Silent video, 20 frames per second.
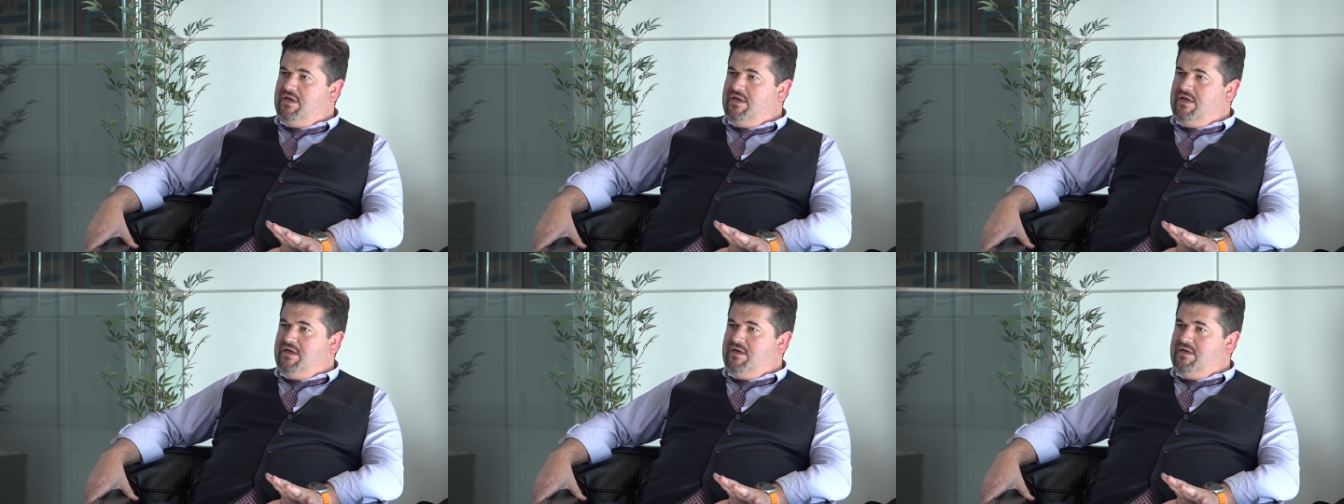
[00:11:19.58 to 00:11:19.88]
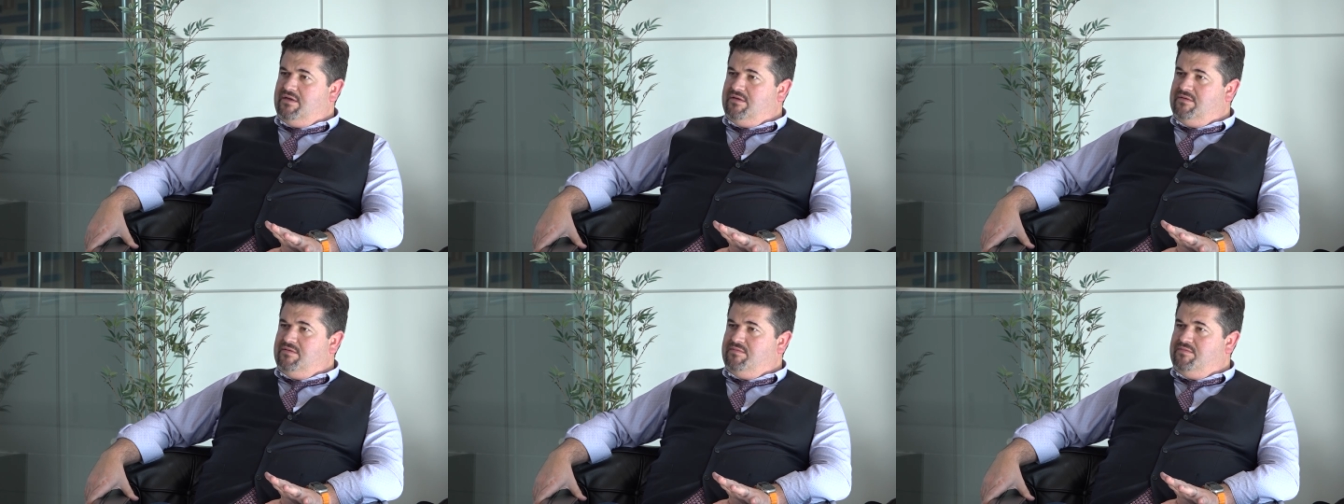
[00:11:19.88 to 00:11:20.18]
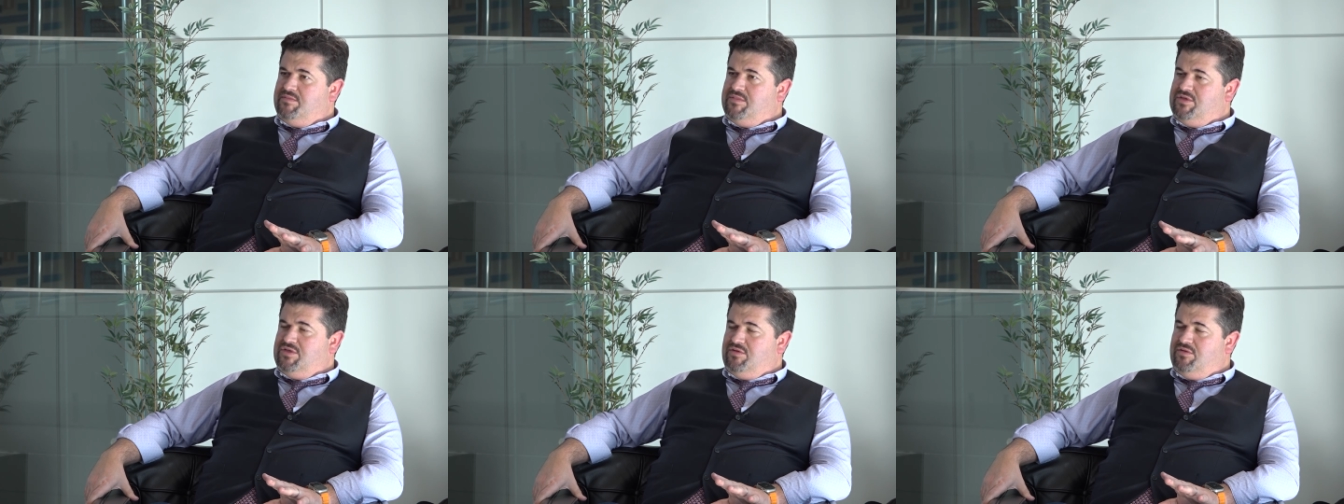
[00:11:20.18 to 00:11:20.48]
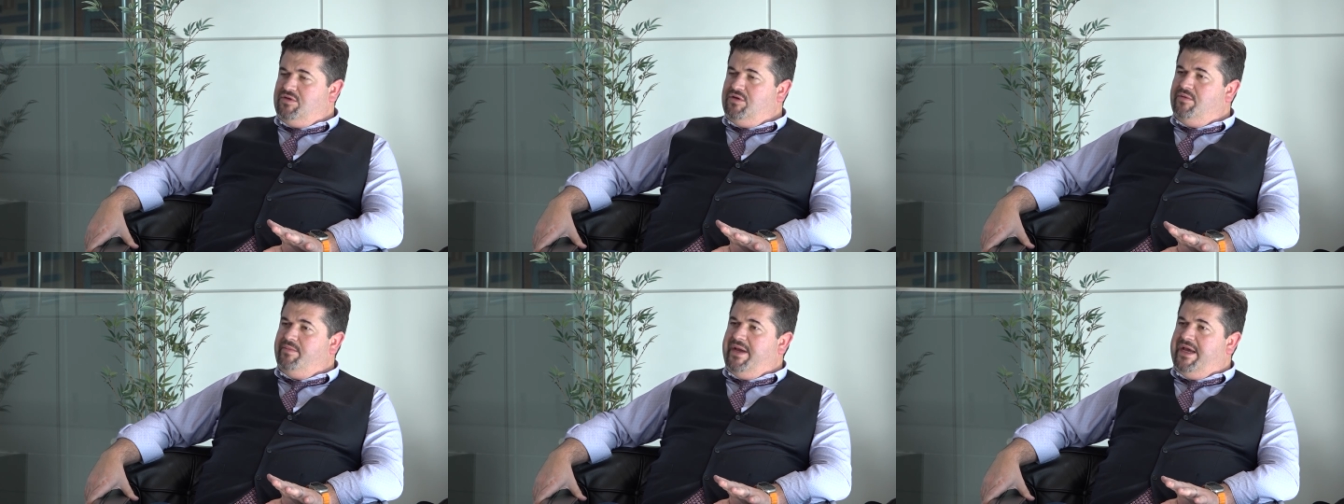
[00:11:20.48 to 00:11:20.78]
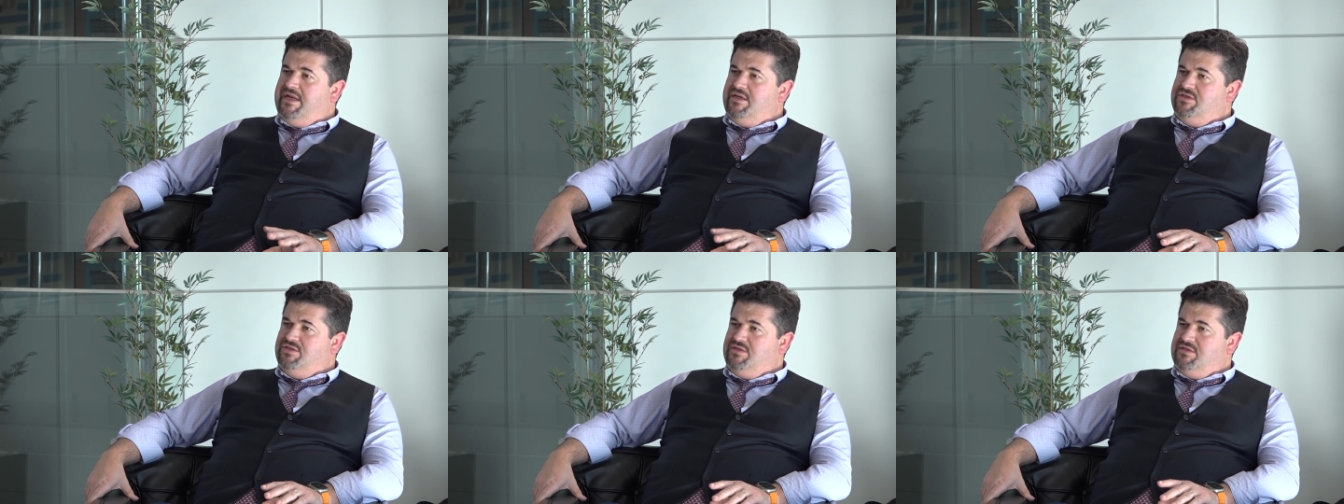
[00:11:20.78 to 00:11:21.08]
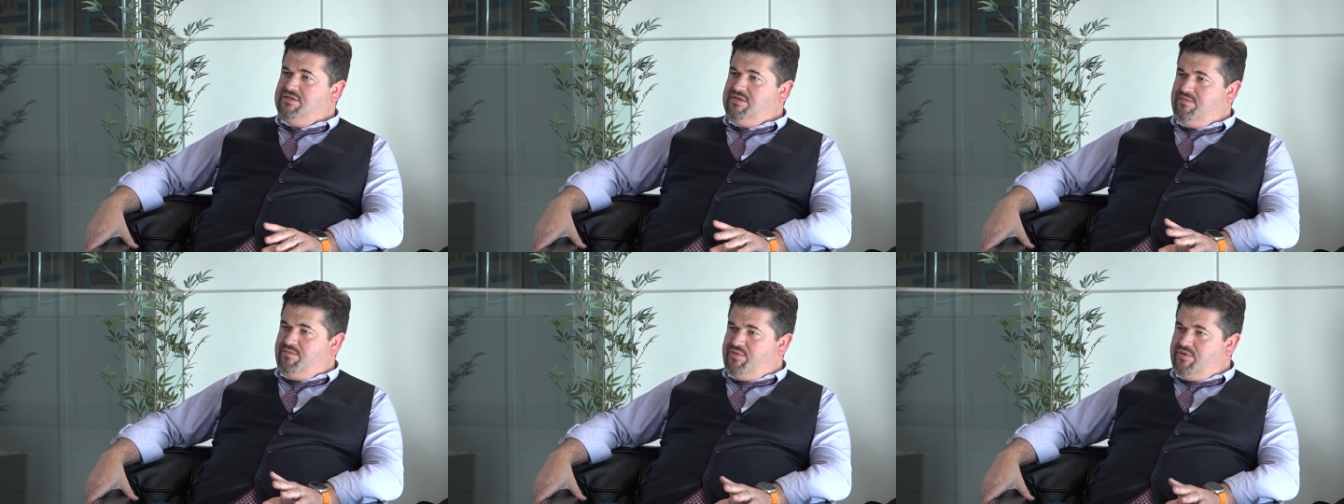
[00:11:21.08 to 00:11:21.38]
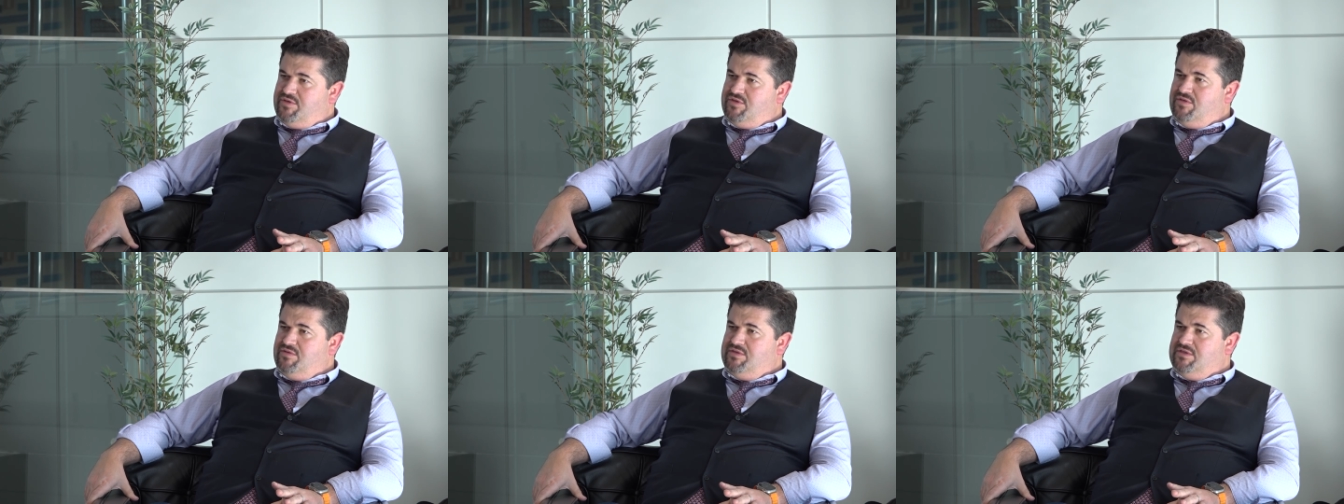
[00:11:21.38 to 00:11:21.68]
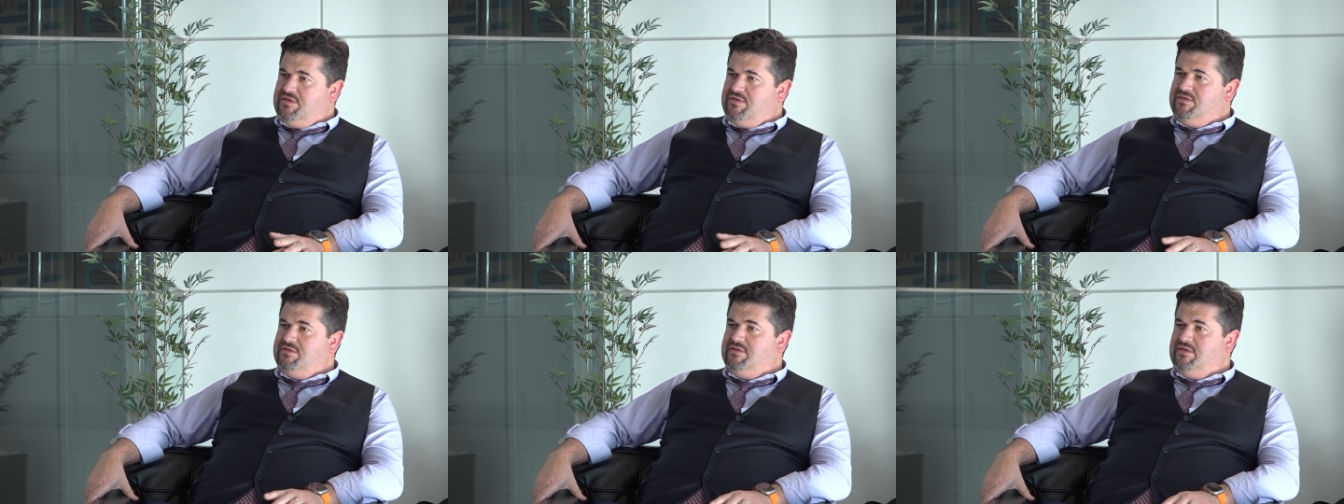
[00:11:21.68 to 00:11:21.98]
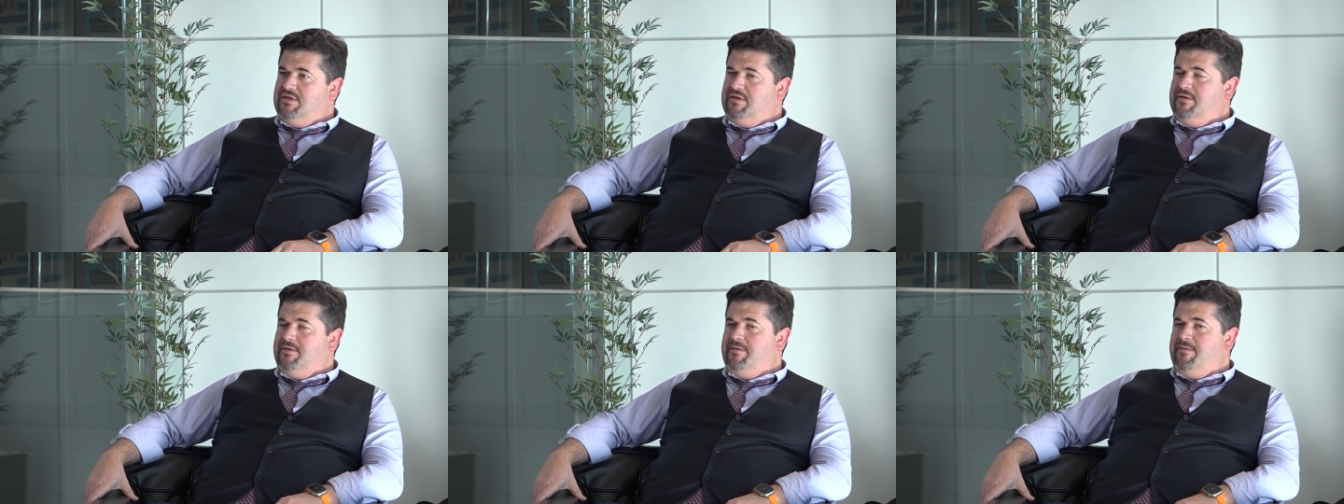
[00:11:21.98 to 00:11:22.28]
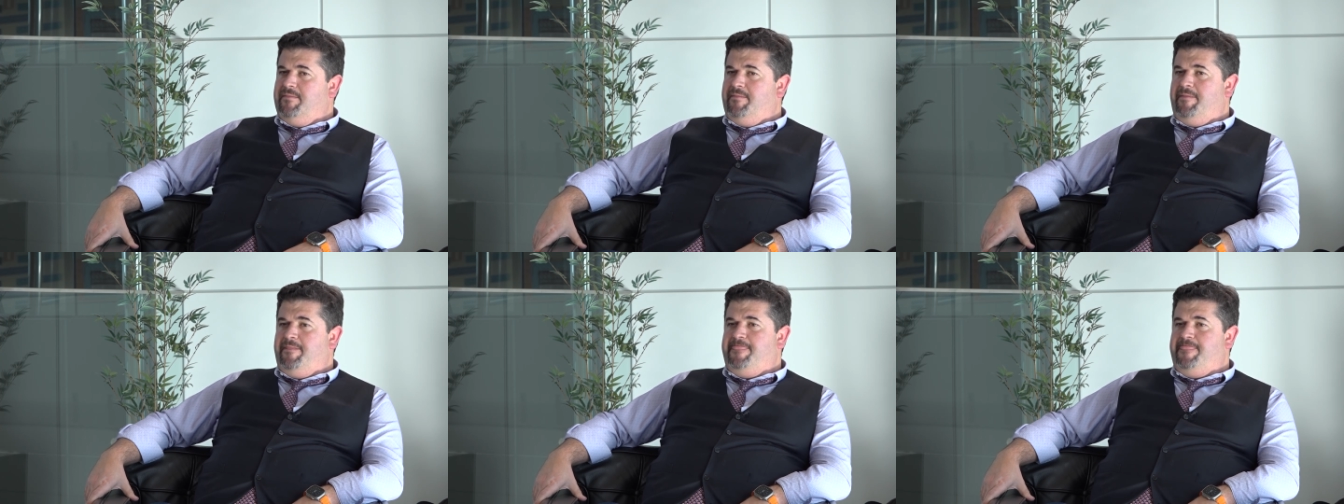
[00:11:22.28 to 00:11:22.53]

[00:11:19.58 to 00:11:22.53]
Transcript: uh, studio managers and producers yes.